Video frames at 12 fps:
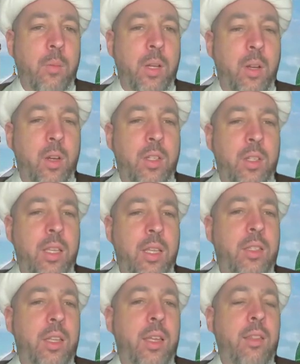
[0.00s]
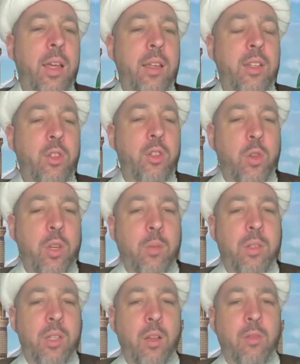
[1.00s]
because they say that
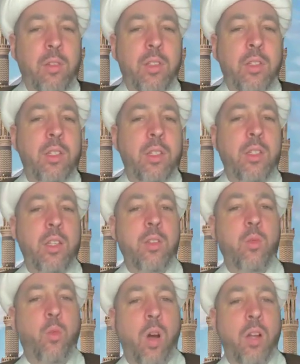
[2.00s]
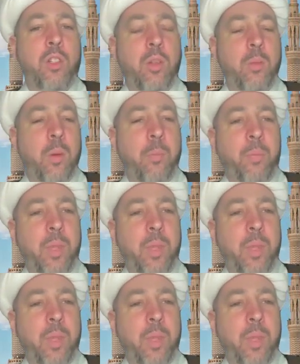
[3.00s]
extreme selflessness is wajib,